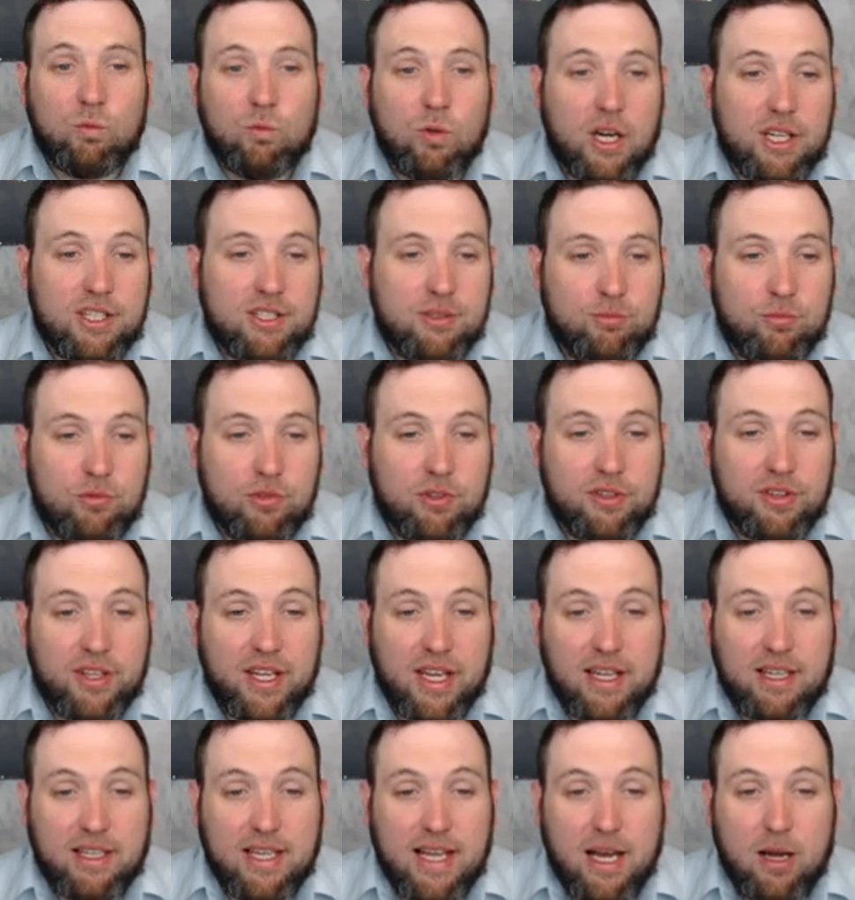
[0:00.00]
What's more,
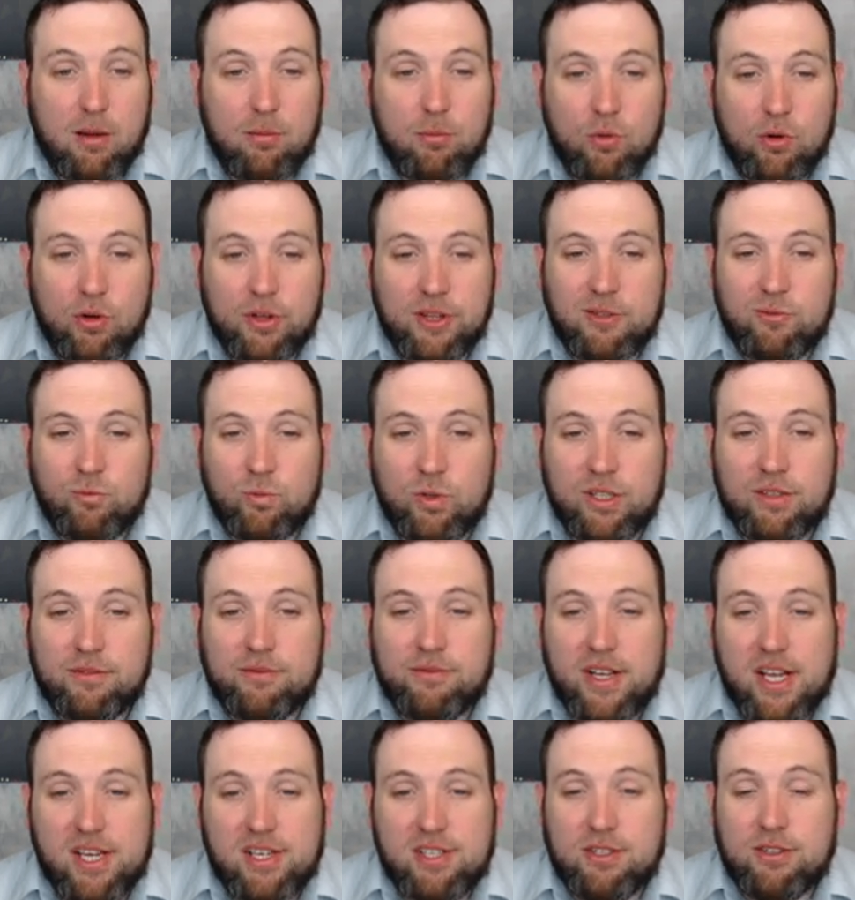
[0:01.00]
they allow more than one
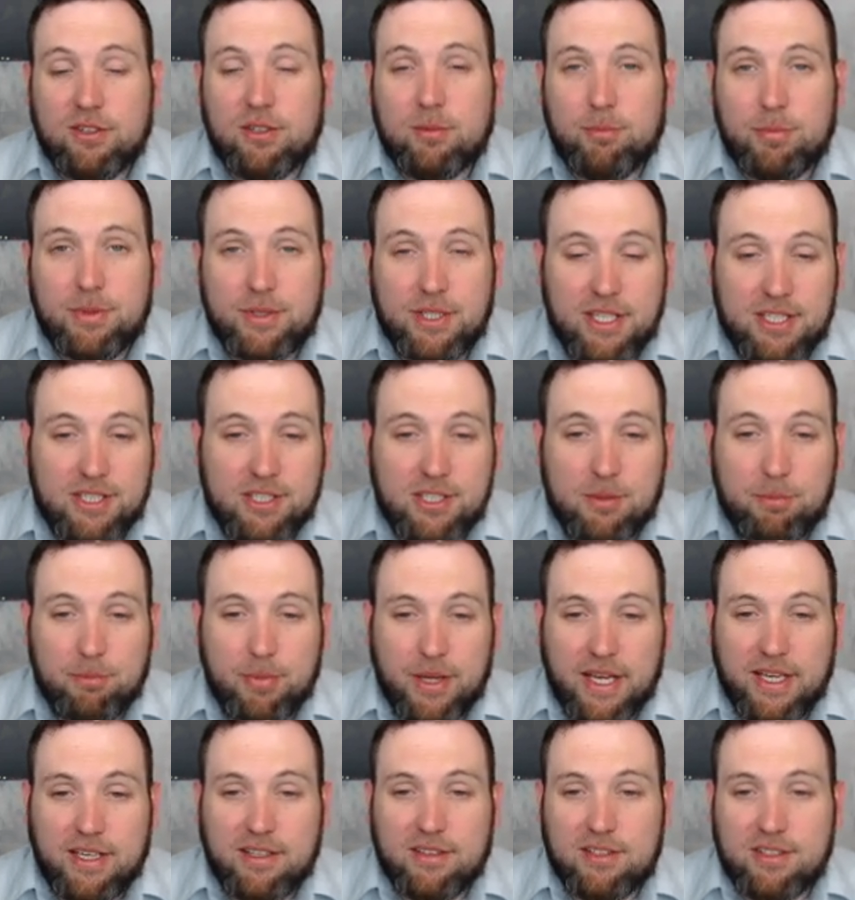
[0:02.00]
investor to
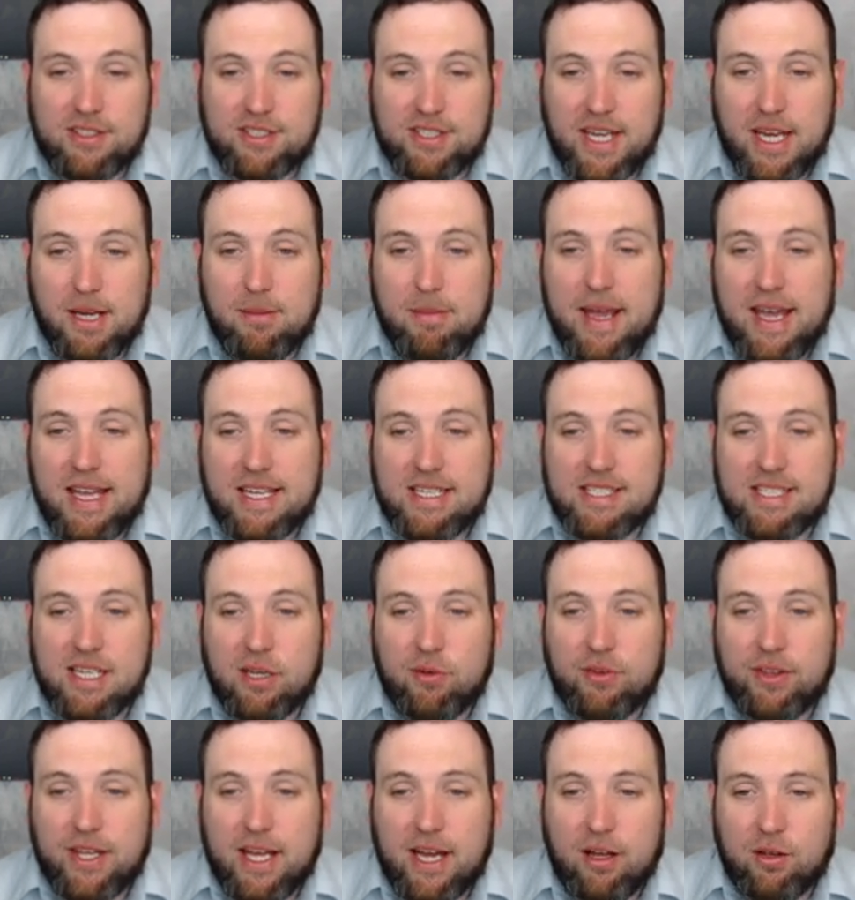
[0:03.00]
participate in the same
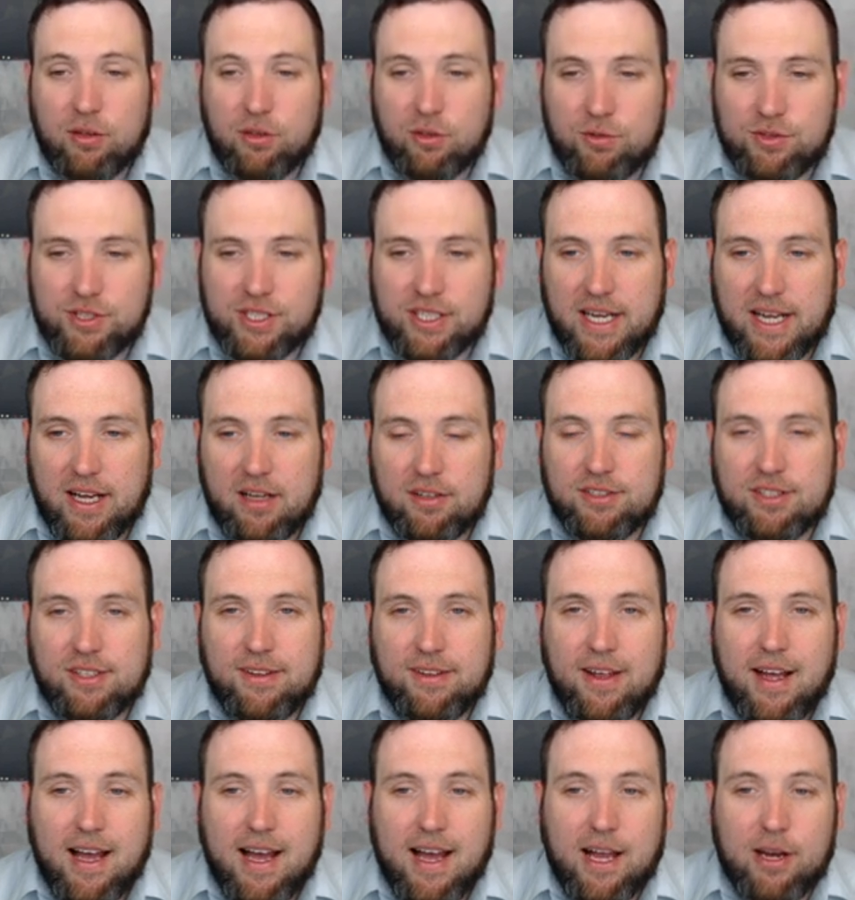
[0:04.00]
asset without losing out to
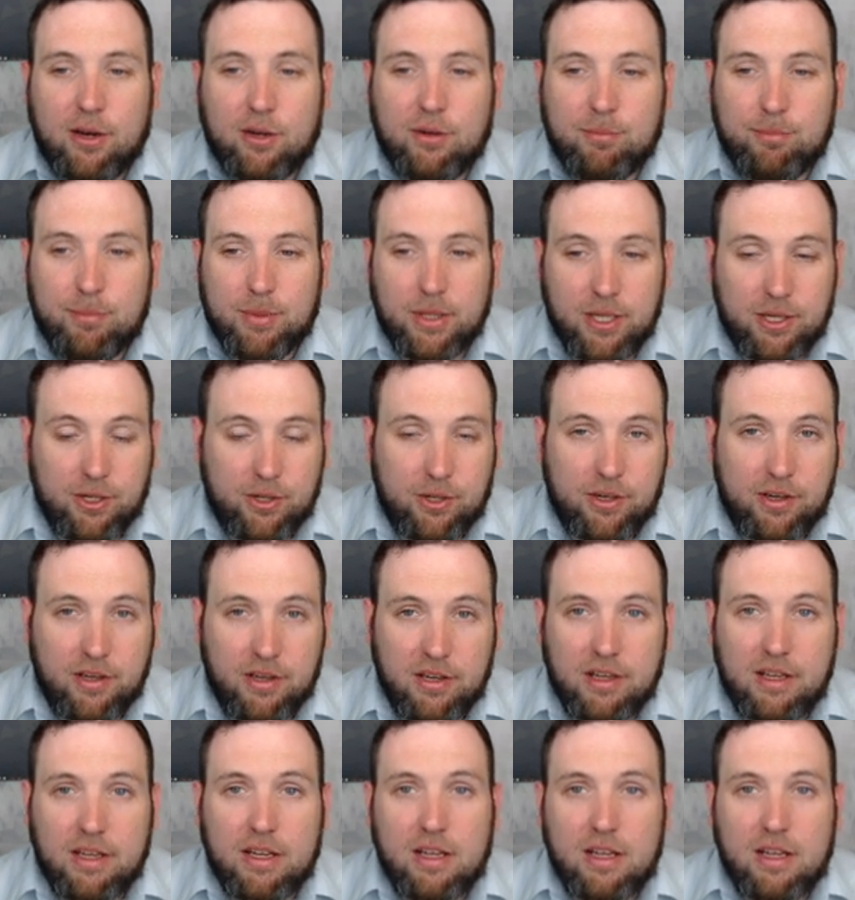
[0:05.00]
the higher bidder.